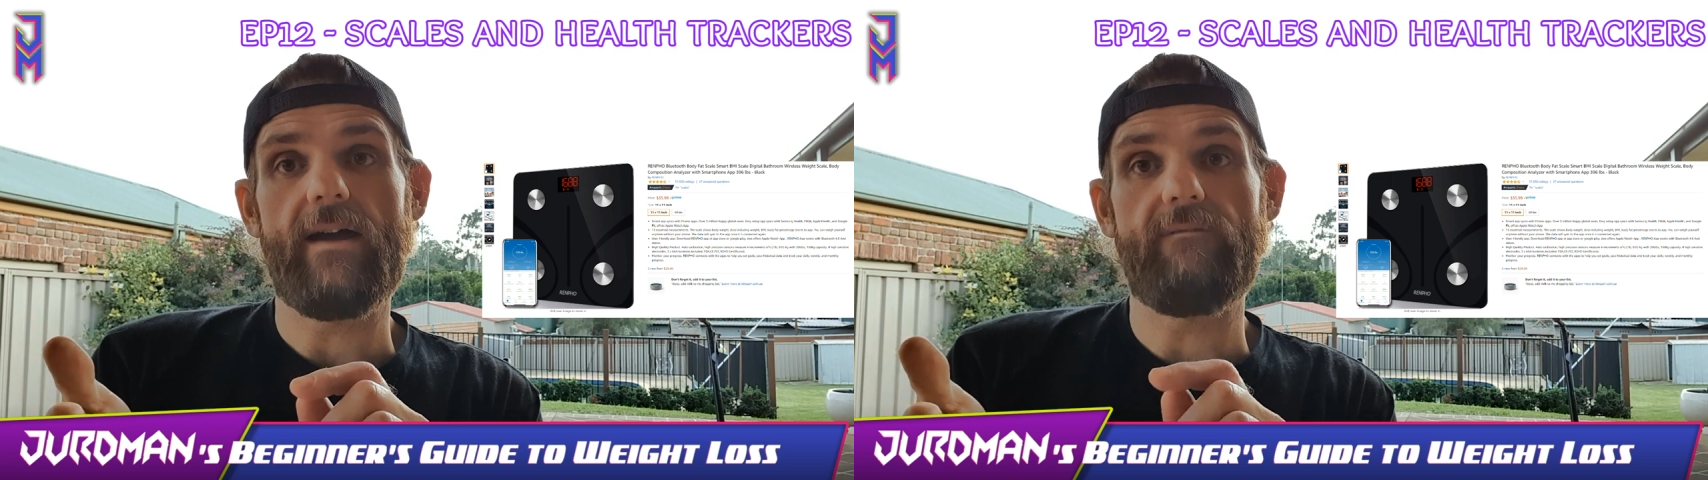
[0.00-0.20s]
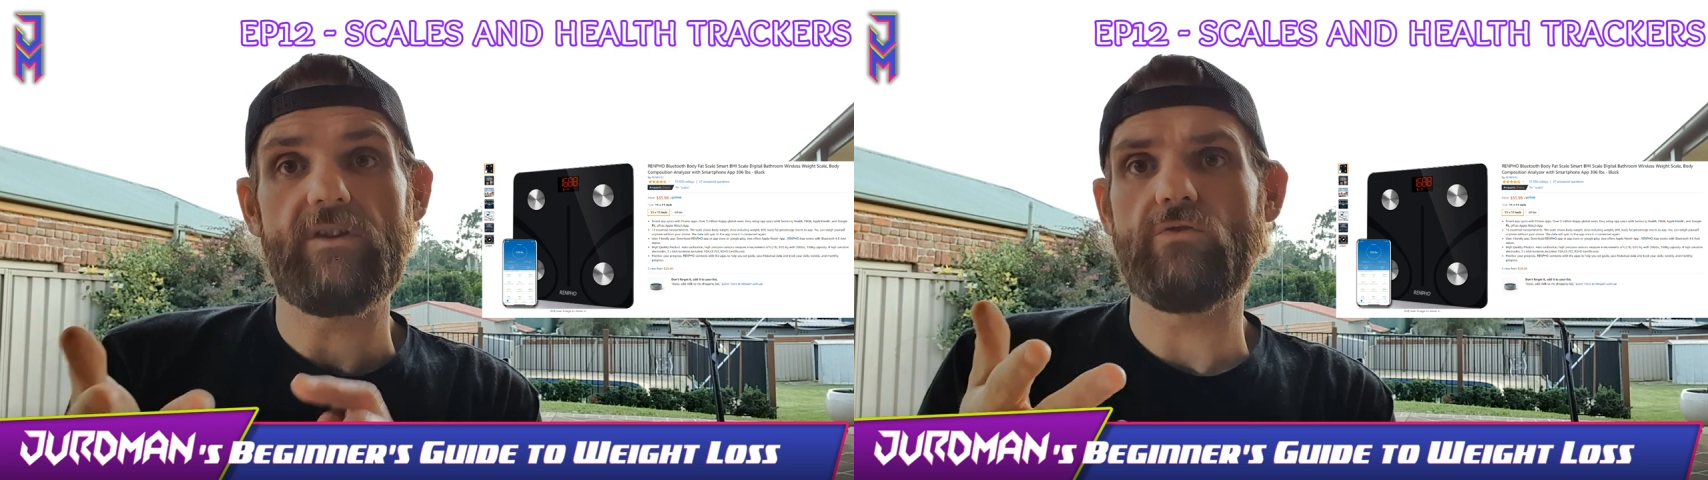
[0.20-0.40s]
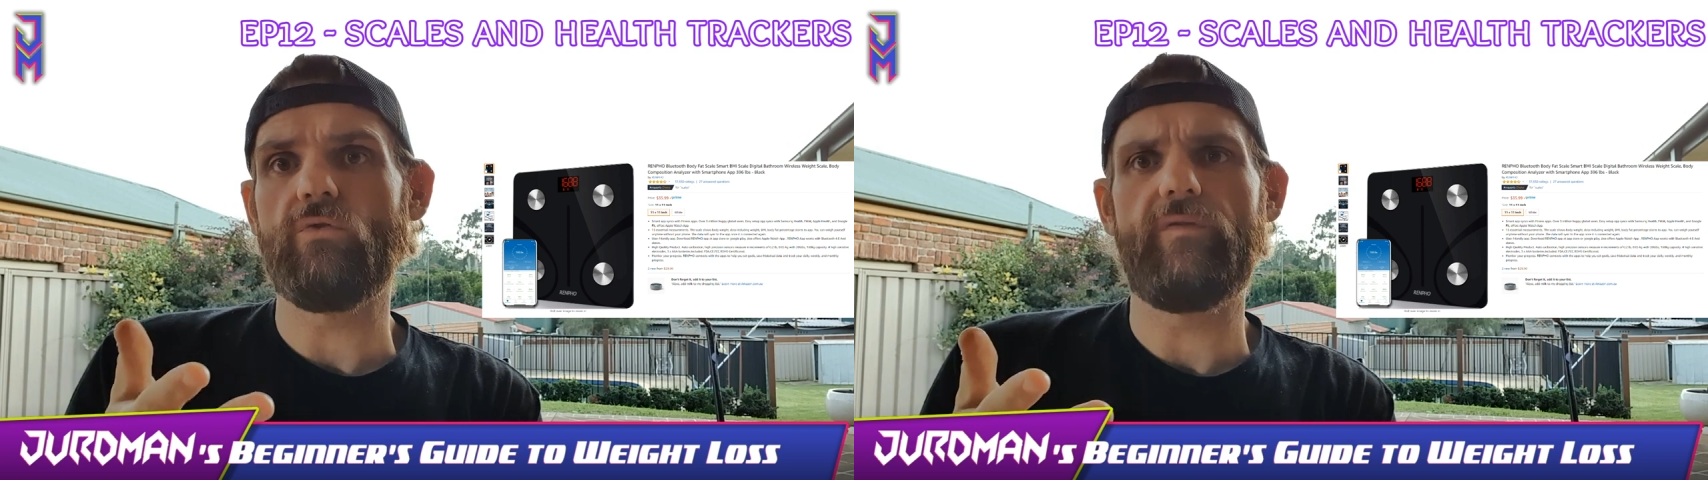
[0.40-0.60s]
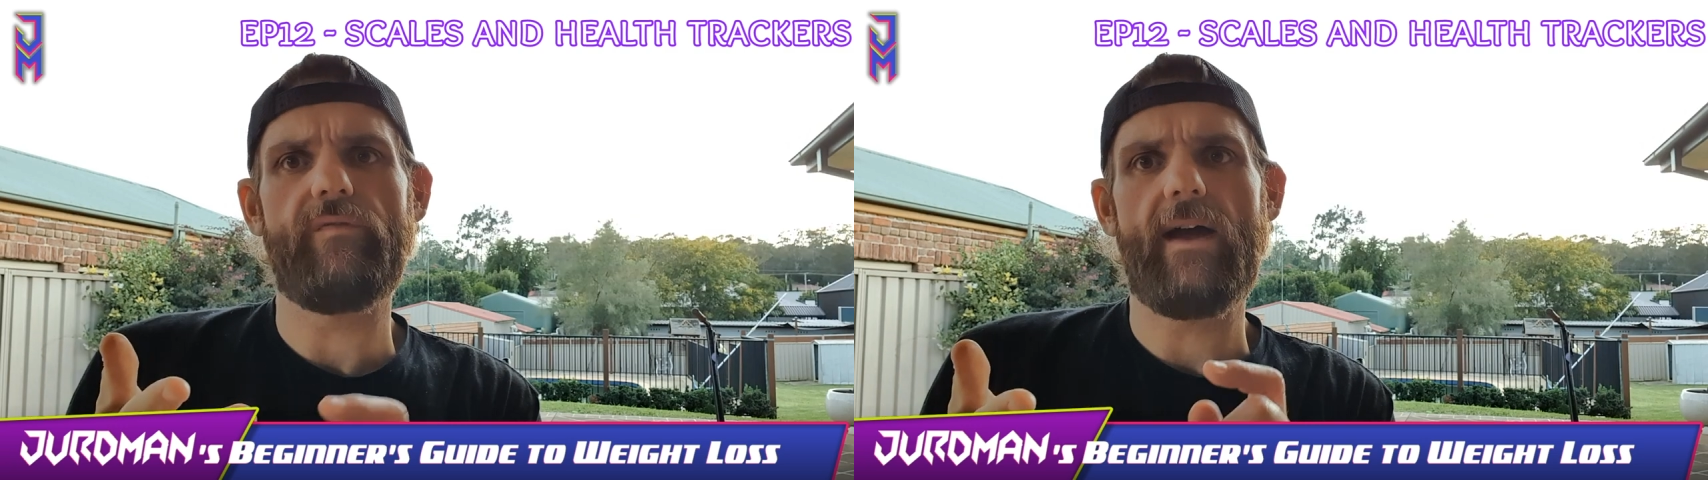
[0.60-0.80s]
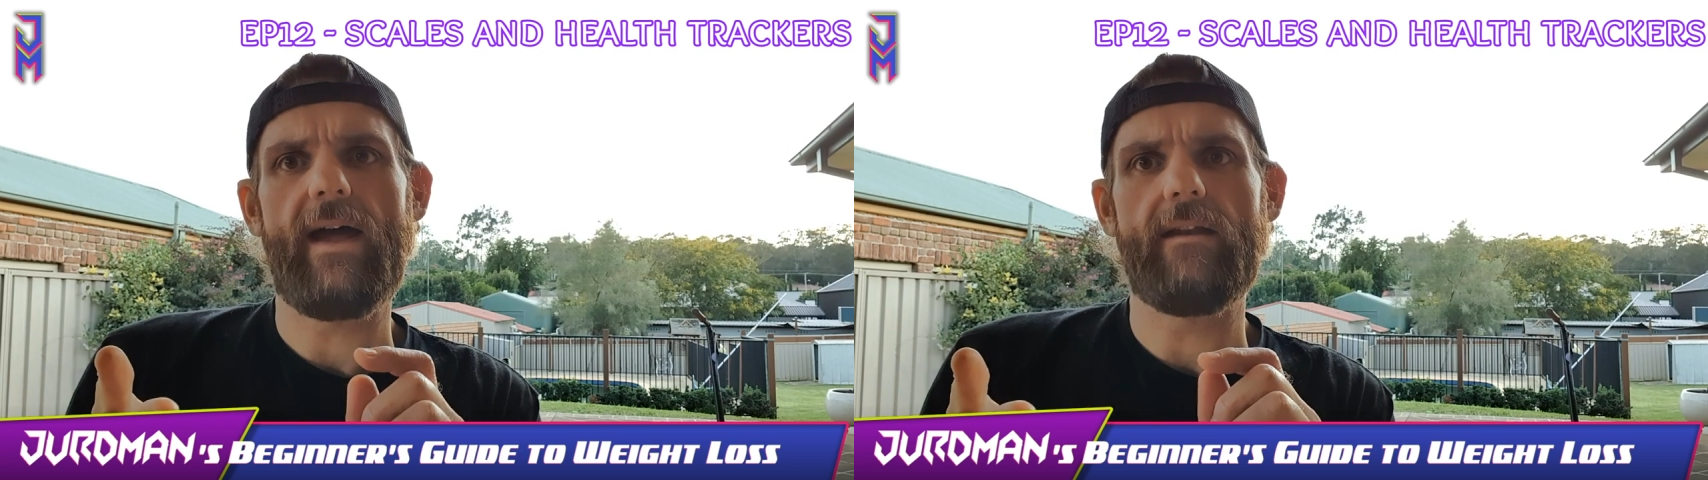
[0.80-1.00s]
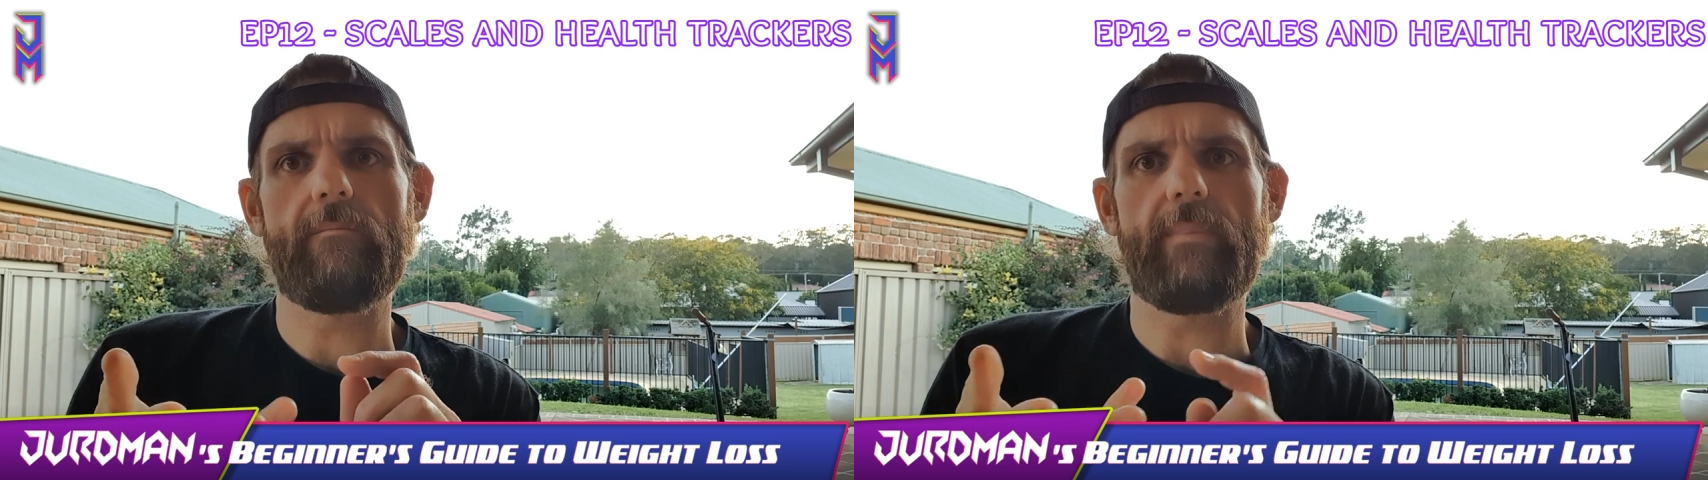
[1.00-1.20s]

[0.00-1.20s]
visceral fat,